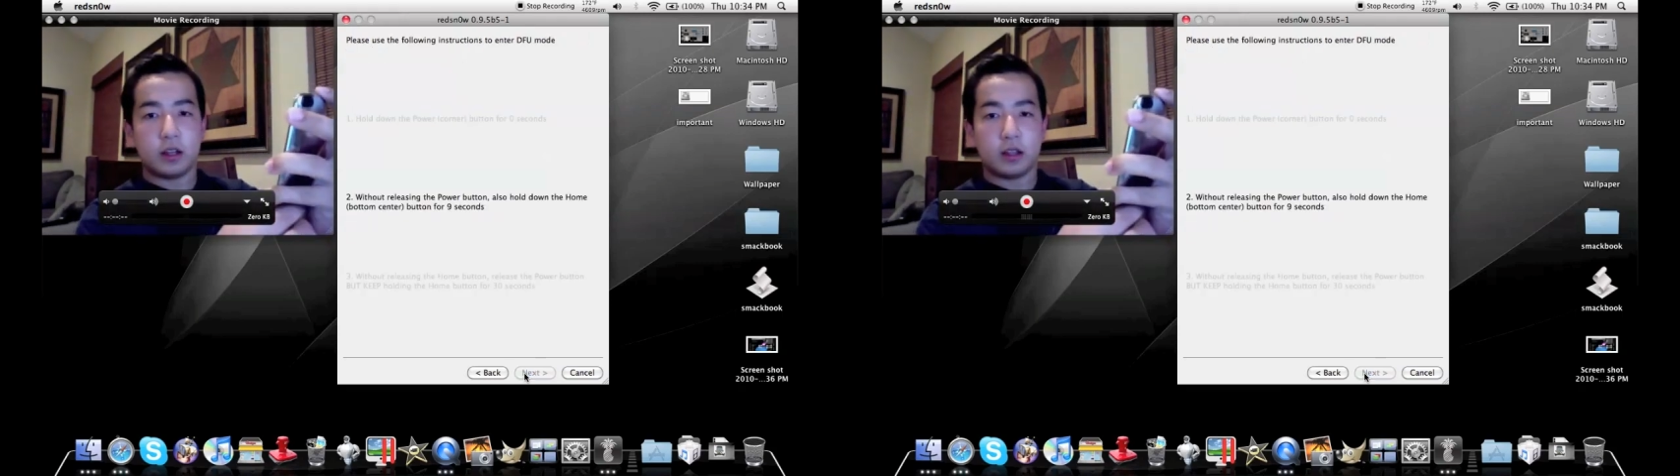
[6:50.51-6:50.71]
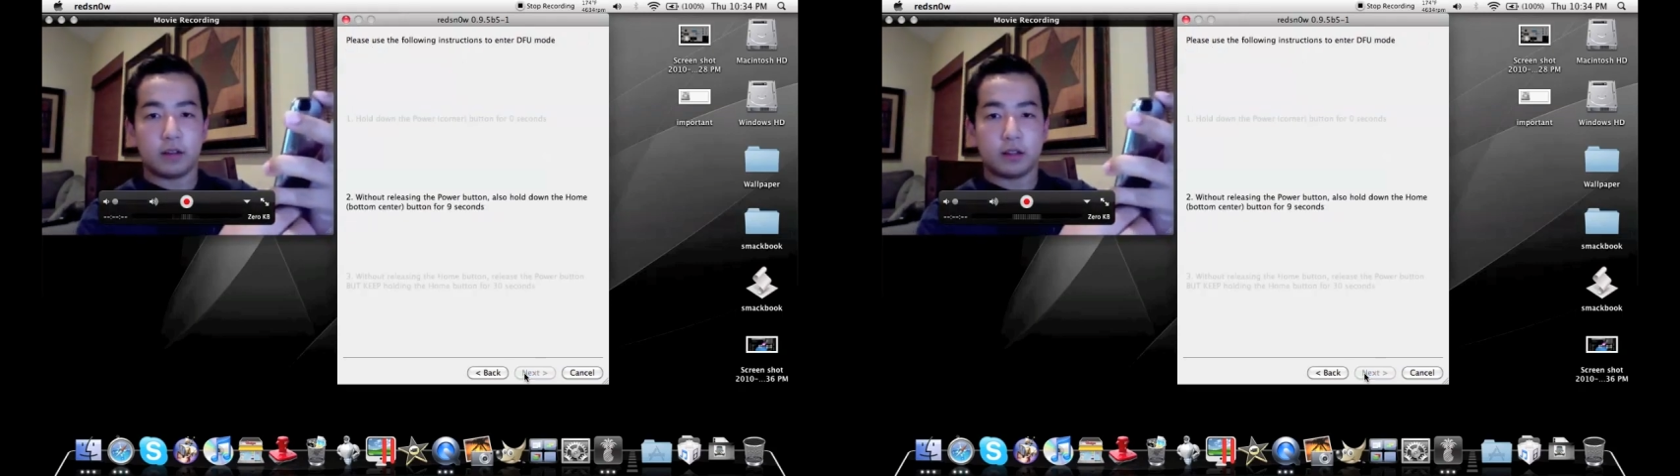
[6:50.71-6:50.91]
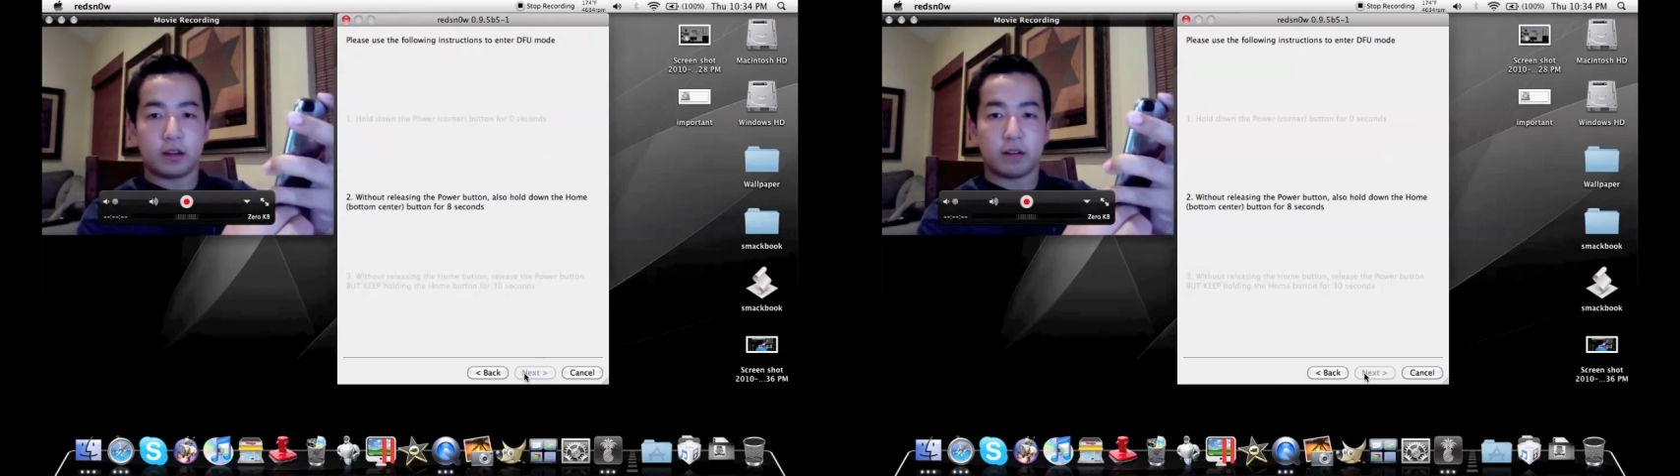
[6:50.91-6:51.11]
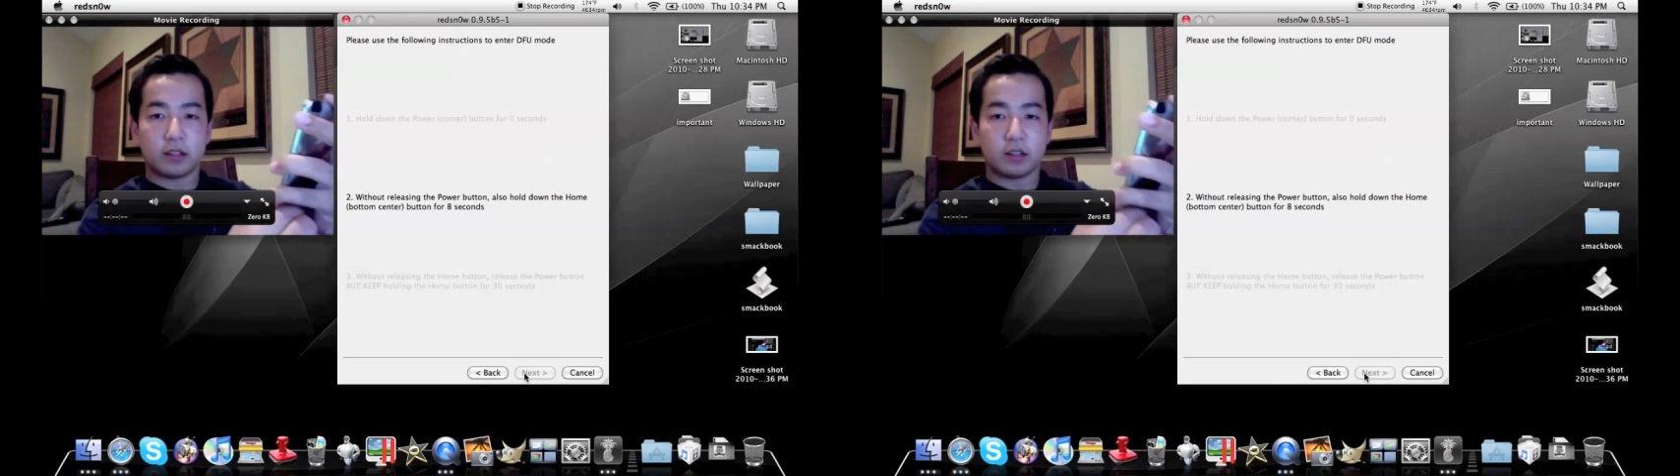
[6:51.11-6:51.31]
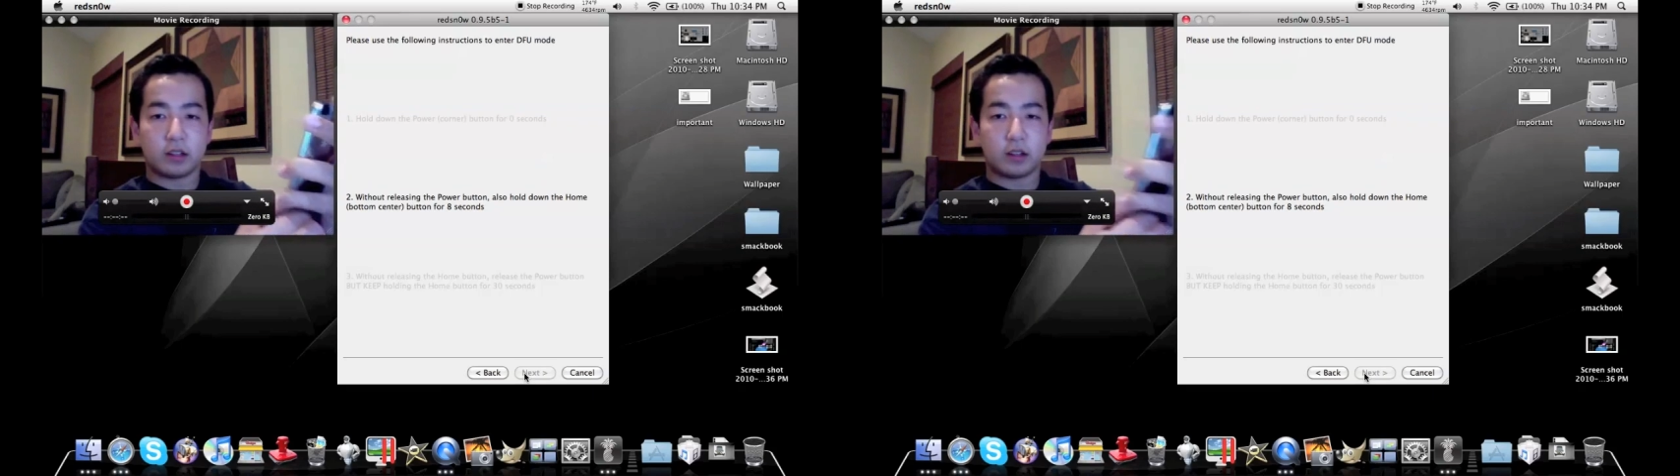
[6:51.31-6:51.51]
Then without
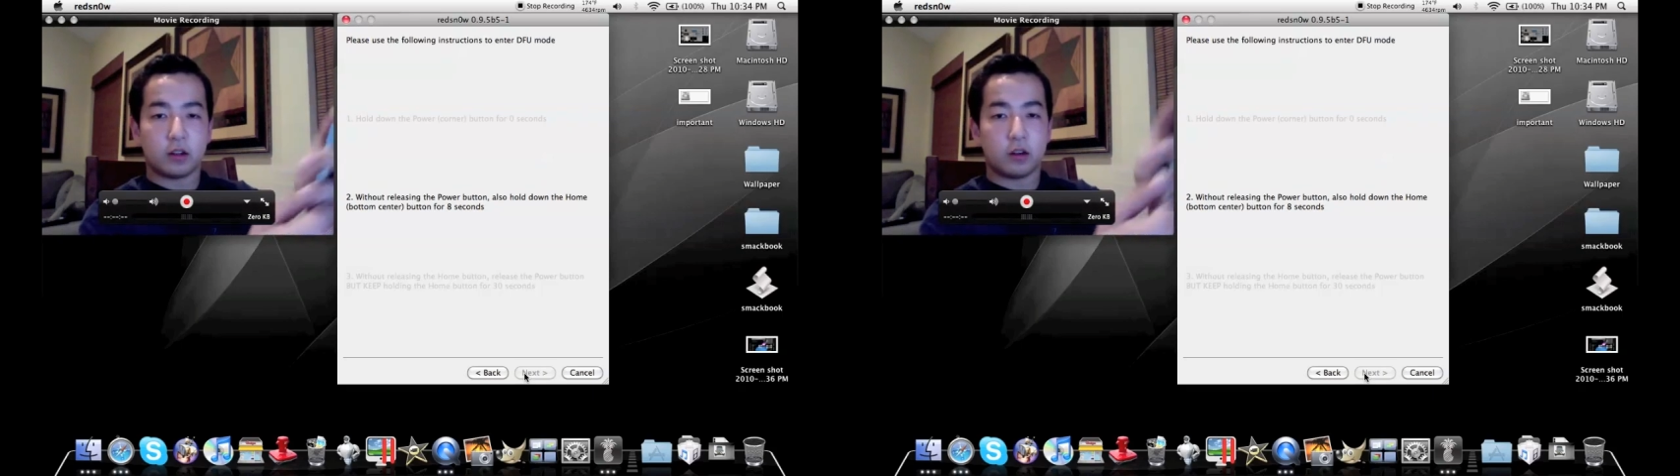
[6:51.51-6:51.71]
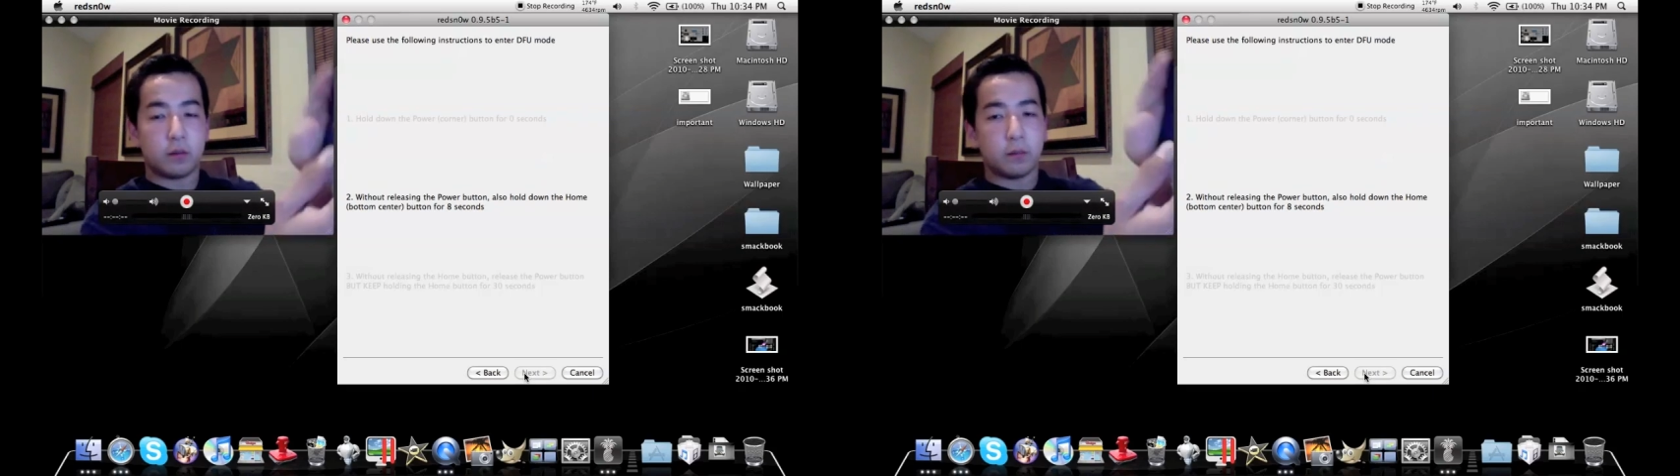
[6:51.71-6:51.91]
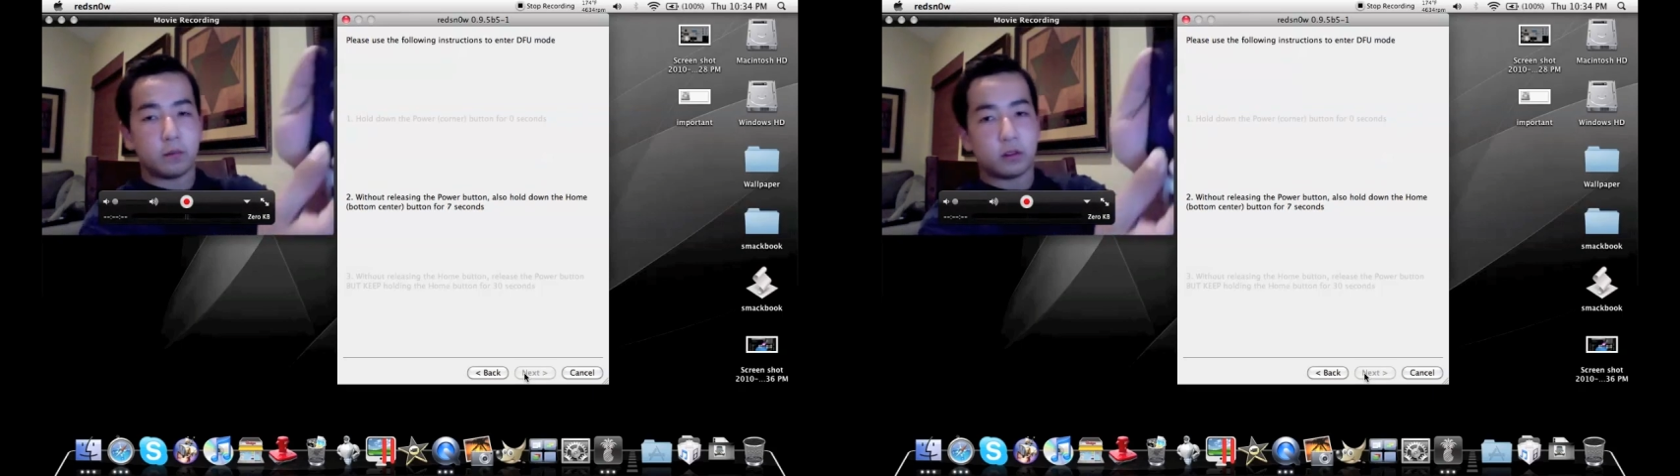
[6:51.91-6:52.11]
releasing the home